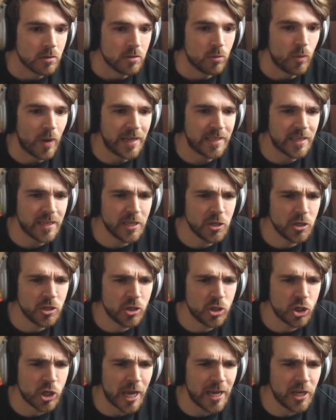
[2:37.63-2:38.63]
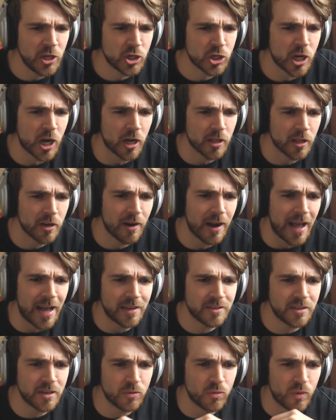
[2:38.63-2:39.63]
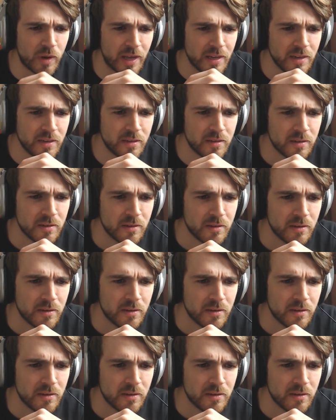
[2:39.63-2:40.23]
Wait, did it change color as it went?